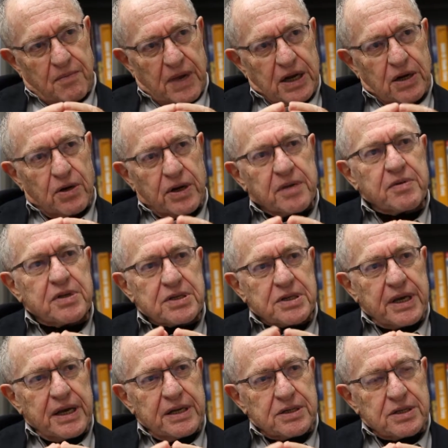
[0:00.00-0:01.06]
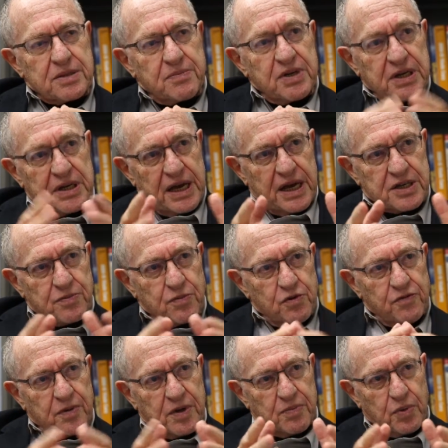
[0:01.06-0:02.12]
made arguments against the BDS
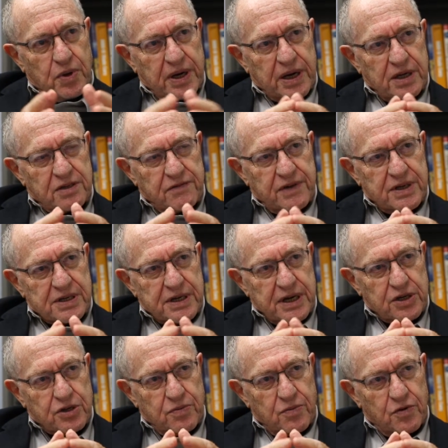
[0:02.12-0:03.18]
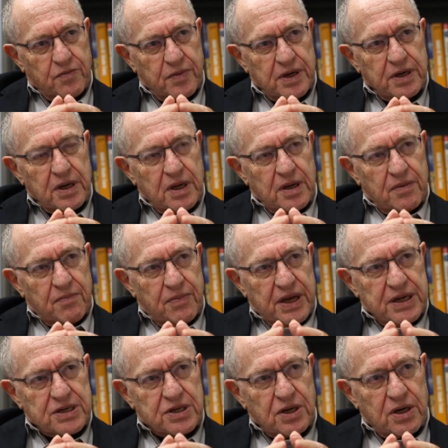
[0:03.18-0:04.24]
movement, Boycott, Divest, Sanction movement,
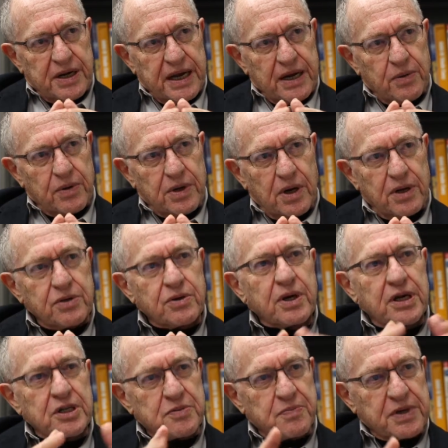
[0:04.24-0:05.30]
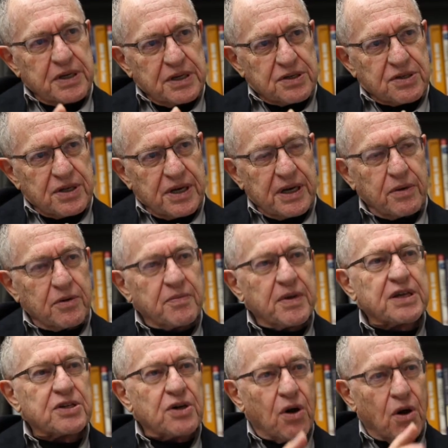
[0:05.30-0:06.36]
based on how it undercuts peace and how it
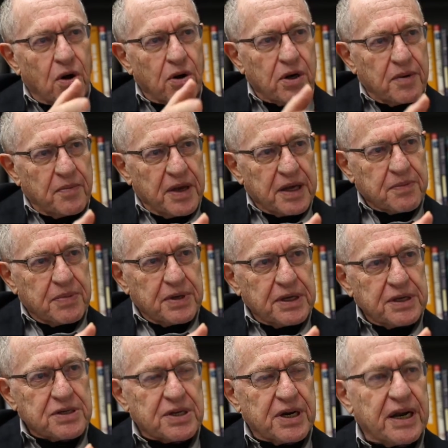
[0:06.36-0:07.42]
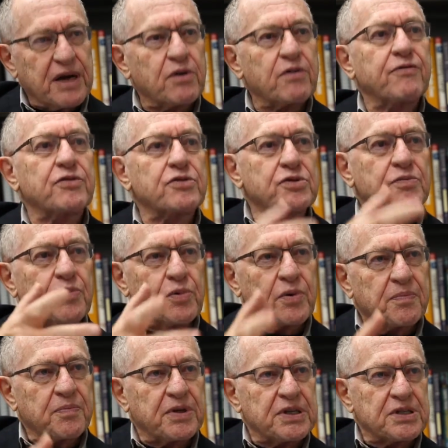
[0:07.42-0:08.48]
makes it harder to make peace. And how if you
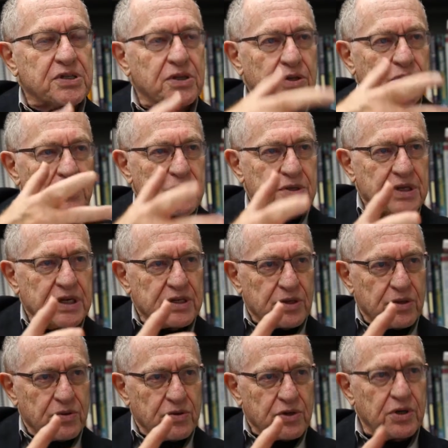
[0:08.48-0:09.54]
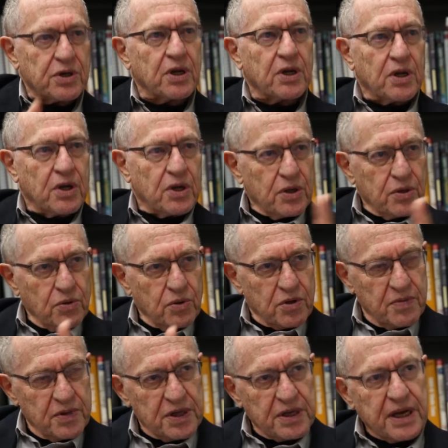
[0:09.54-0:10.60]
support peace in the two-state solution, you ought
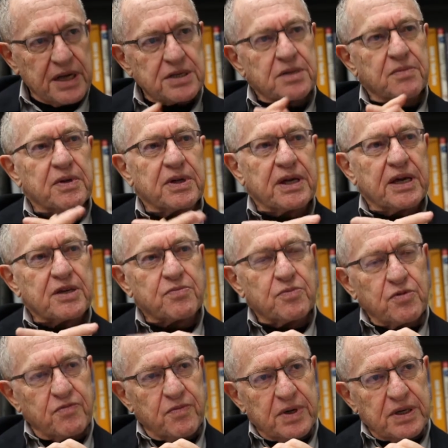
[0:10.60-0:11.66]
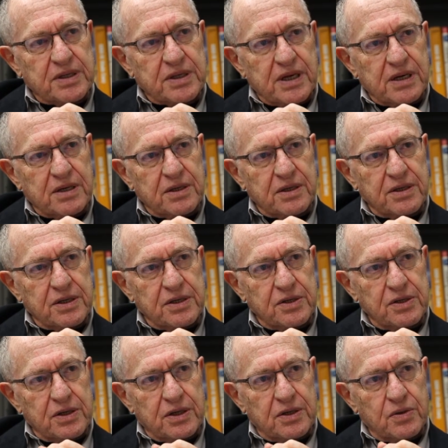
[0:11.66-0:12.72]
to be against the BDS movement. And
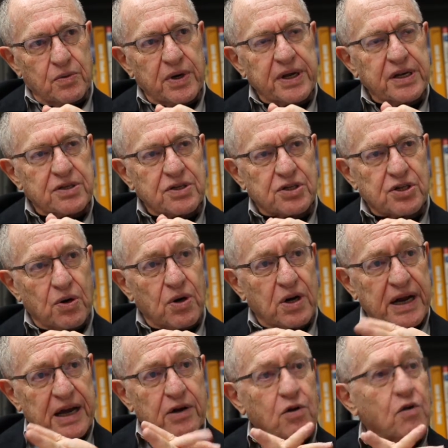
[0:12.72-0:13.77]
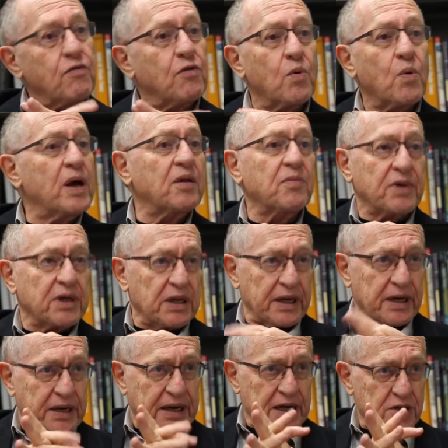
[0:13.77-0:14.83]
the audience started out
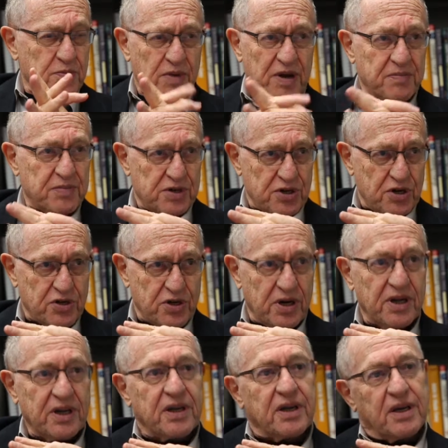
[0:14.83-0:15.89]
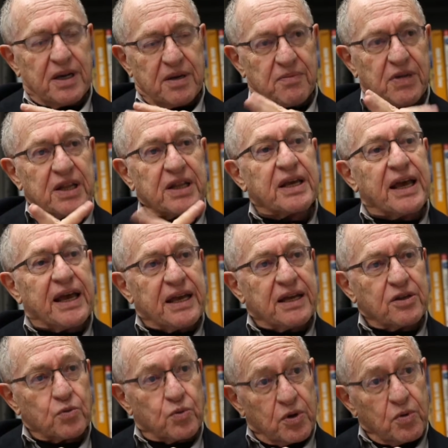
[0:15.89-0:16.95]
overwhelmingly against my position. And by the
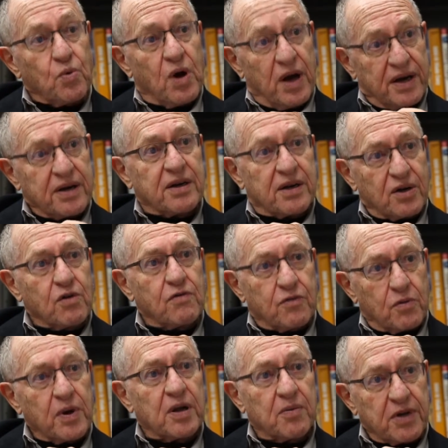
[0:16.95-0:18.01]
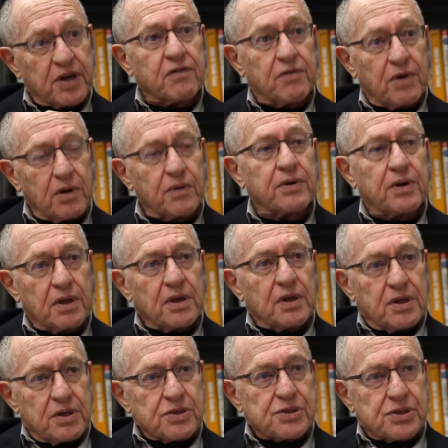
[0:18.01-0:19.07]
end, we won an overwhelming vote.
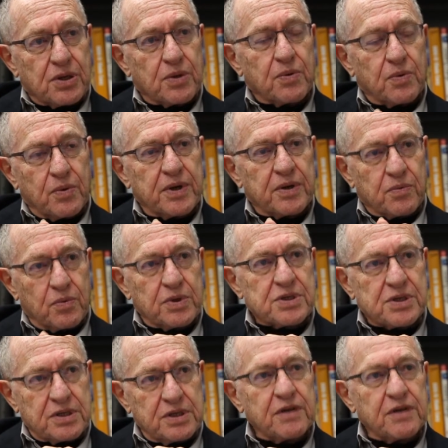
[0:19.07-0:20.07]
So it was a